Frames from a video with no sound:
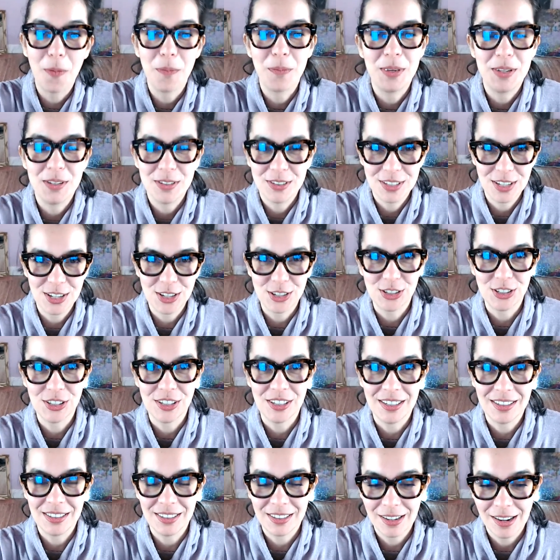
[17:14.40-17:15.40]

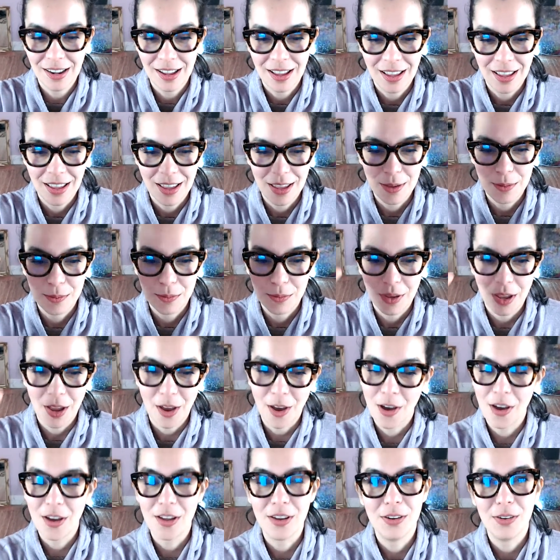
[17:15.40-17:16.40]
musician
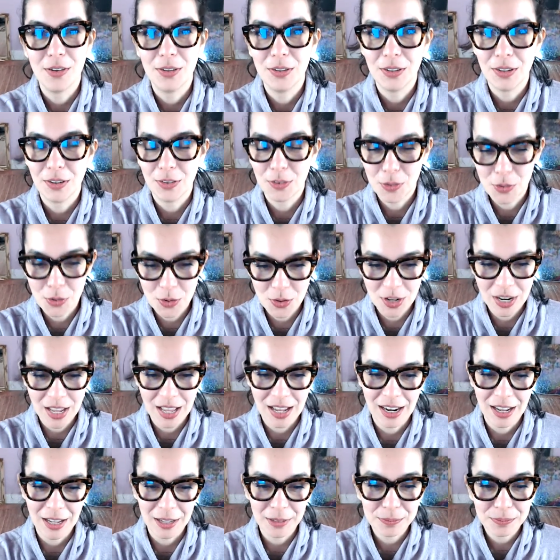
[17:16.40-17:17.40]
on
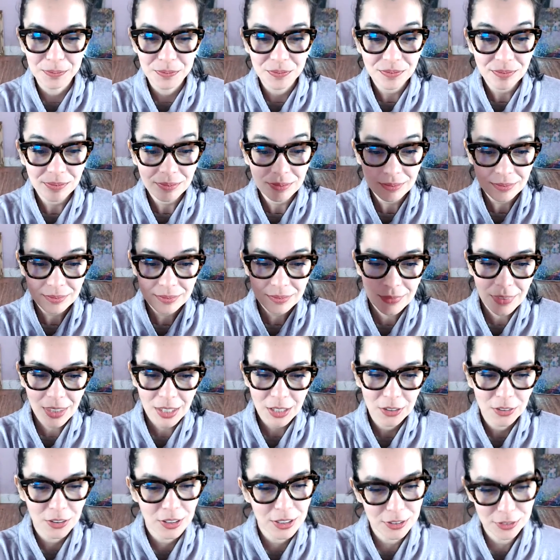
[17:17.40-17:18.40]
ukulele,
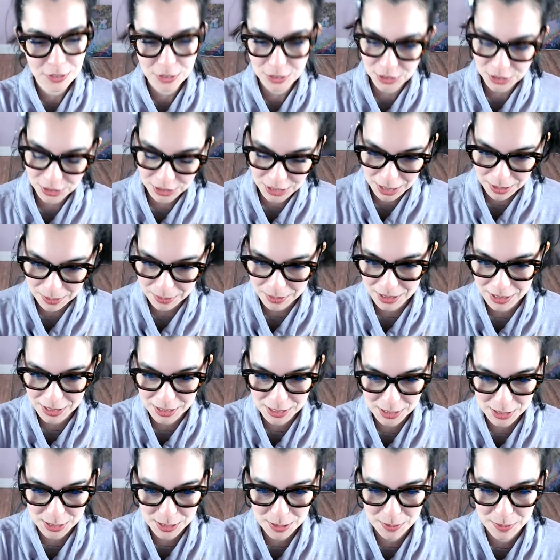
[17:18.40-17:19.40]
Kris Fuchigami
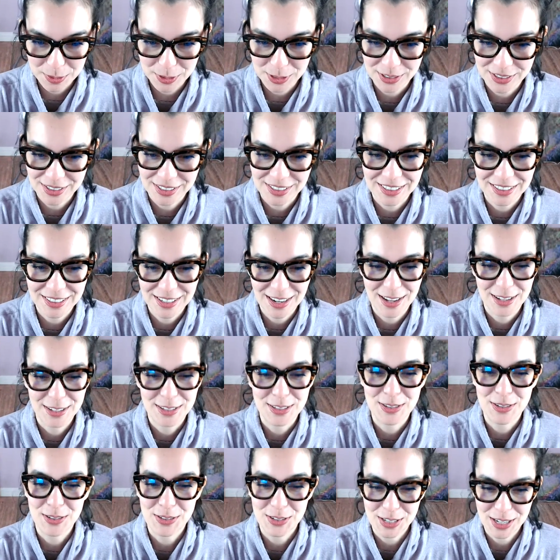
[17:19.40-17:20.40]
is the person
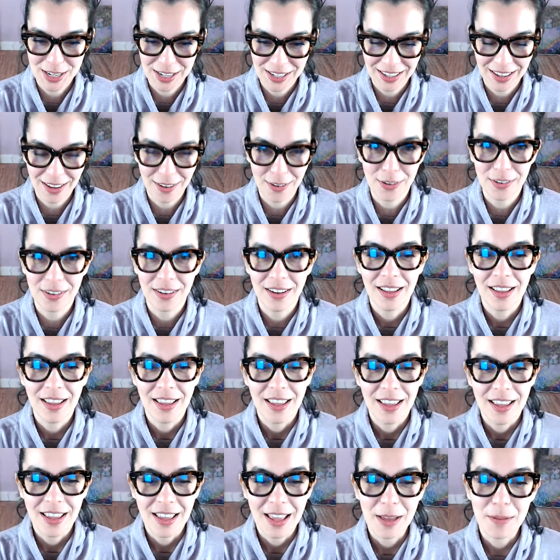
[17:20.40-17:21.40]
to check out.
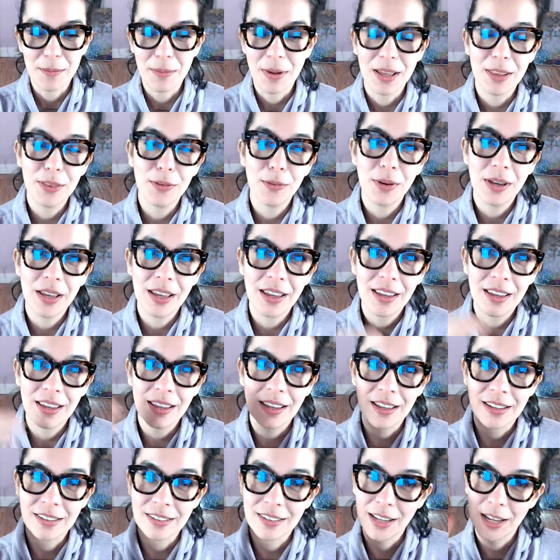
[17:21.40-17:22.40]
And by the
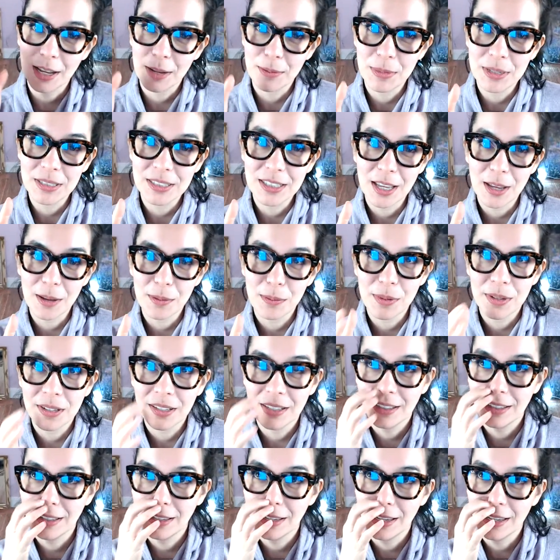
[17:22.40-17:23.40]
way, NAMM is
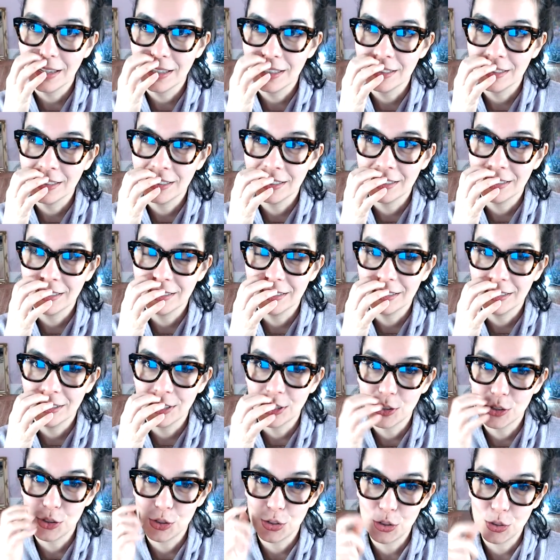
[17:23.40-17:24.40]
happening in
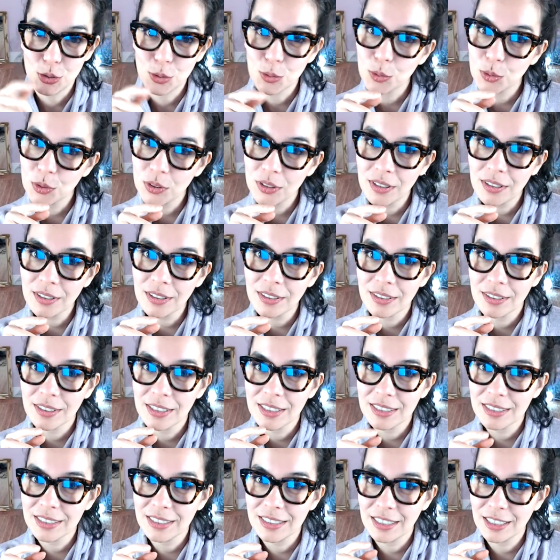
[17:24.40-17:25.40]
June
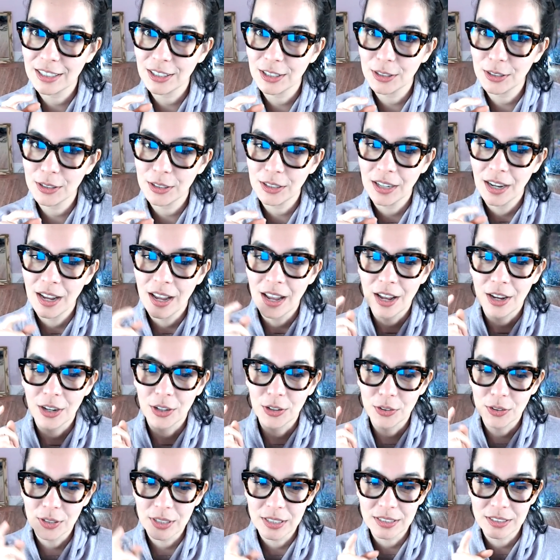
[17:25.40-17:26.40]
this year.
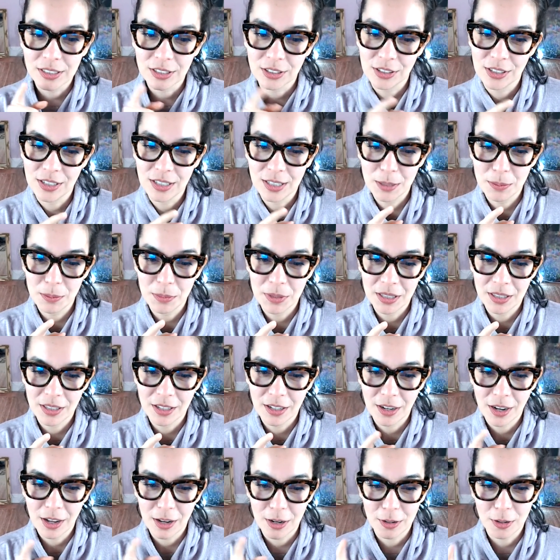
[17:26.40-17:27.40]
Chris, are you going to be
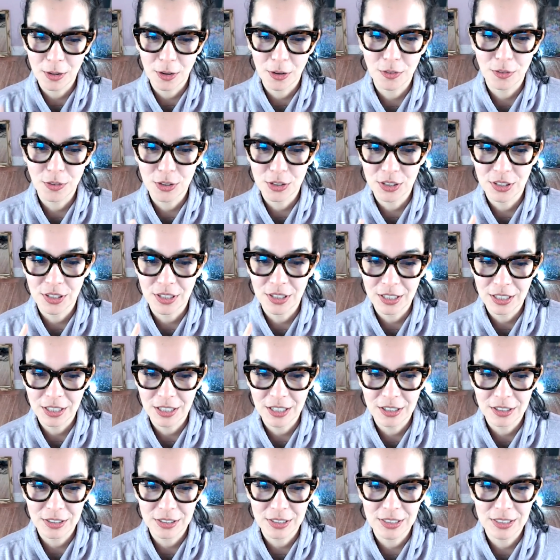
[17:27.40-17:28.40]
there? I don't know if you're
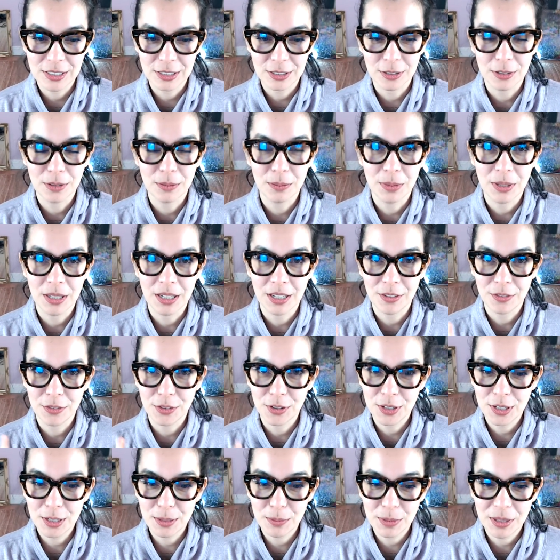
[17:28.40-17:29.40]
here still, but if you're
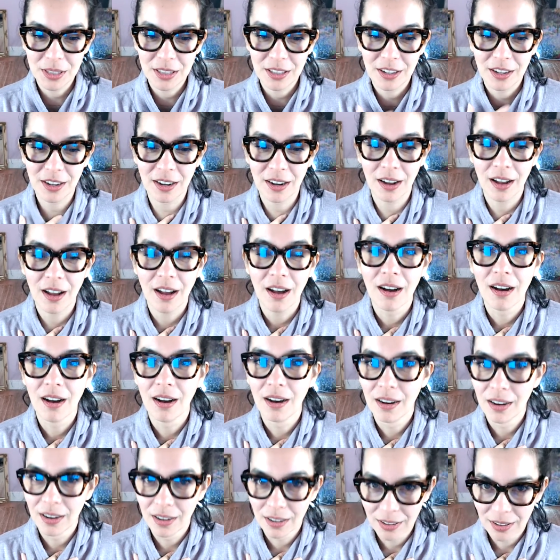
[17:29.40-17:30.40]
going to be there,
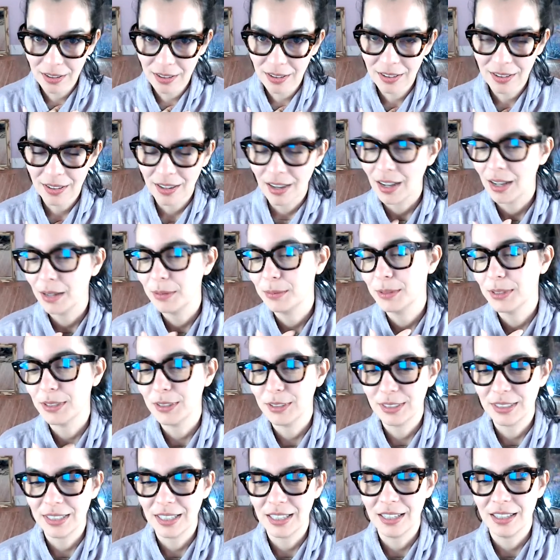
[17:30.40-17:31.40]
oh, I'm so
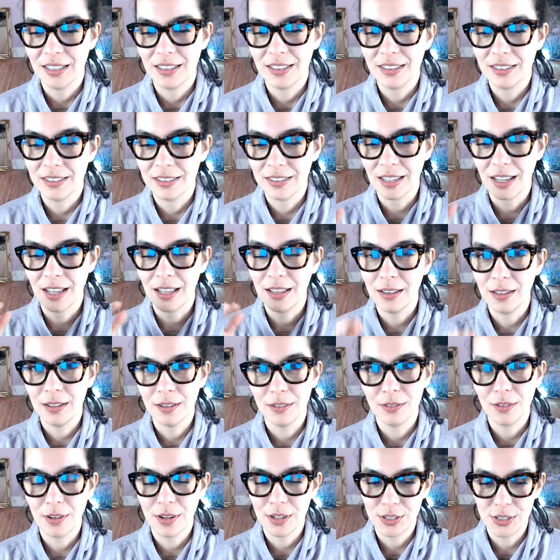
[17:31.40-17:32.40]
excited because I love
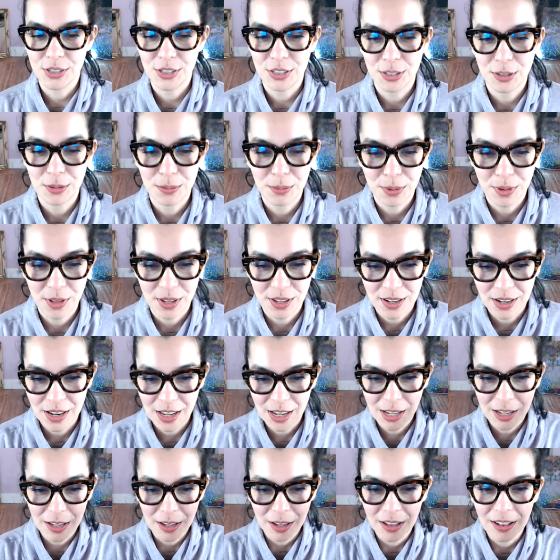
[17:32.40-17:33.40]
watching you play
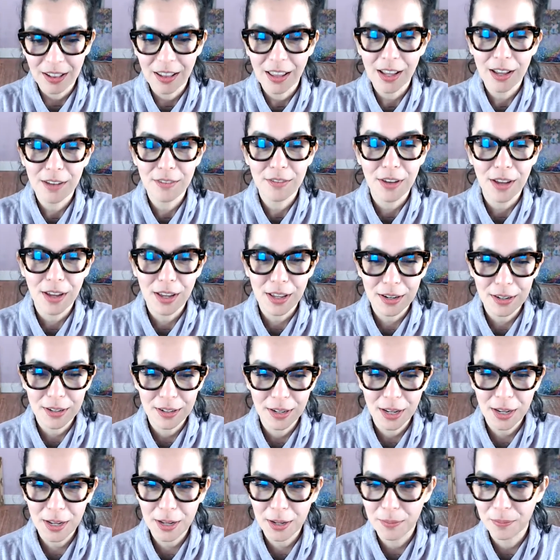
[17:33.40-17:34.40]
Nat live at
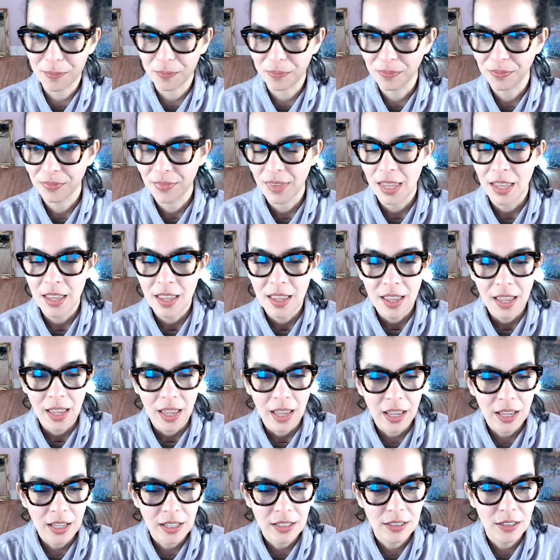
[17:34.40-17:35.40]
NAMM.
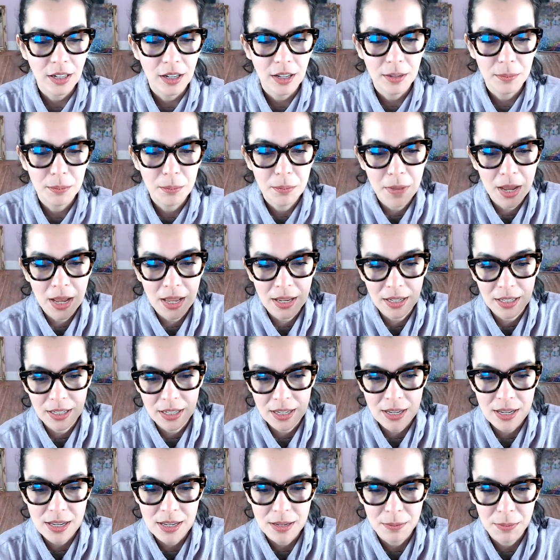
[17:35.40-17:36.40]
And uh,
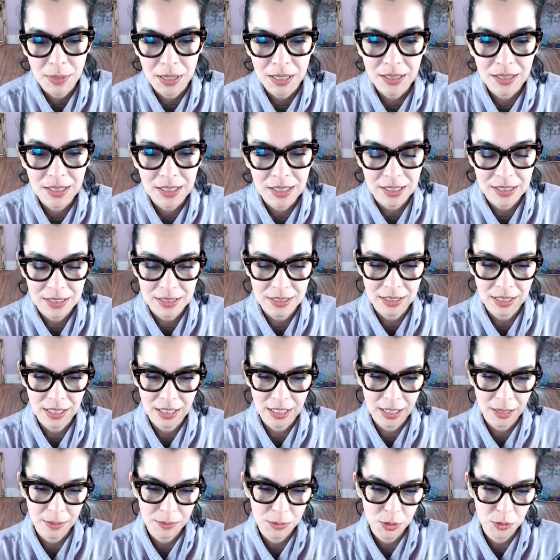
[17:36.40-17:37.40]
Mari Mati is
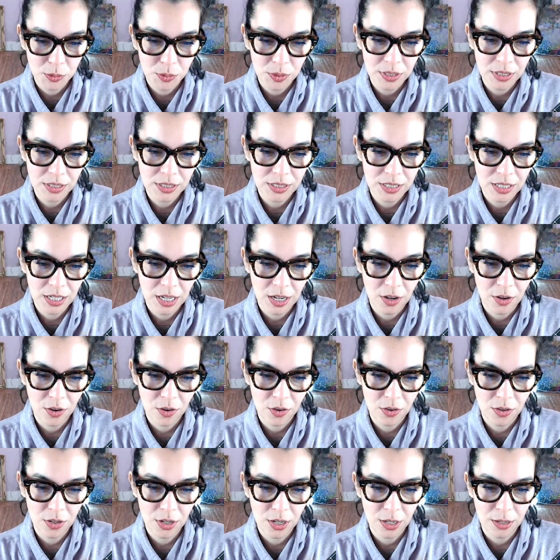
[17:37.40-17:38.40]
saying I'm doing
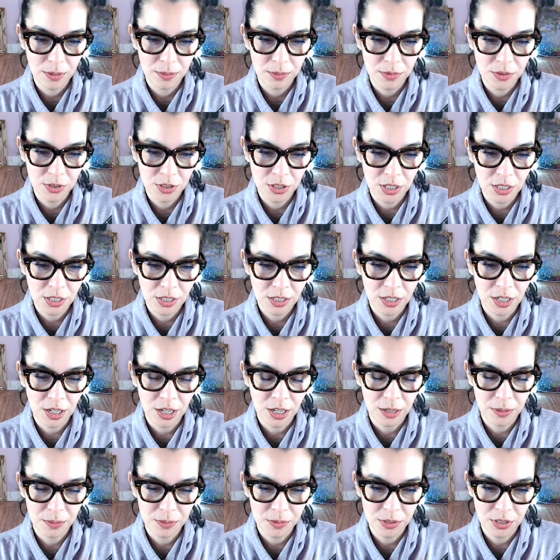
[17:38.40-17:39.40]
down up chuck
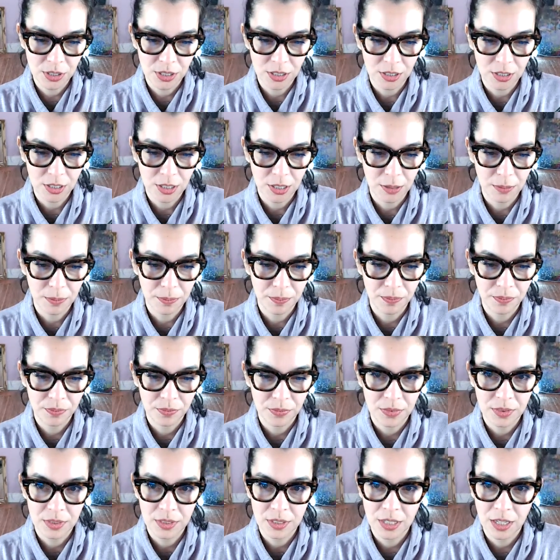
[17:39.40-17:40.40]
up chuck up
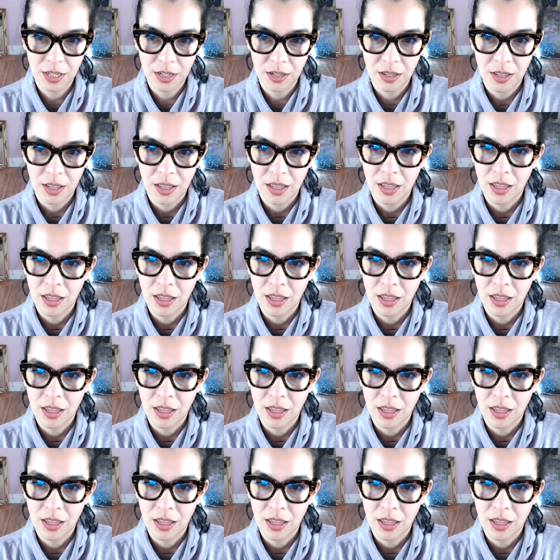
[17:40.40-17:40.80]
down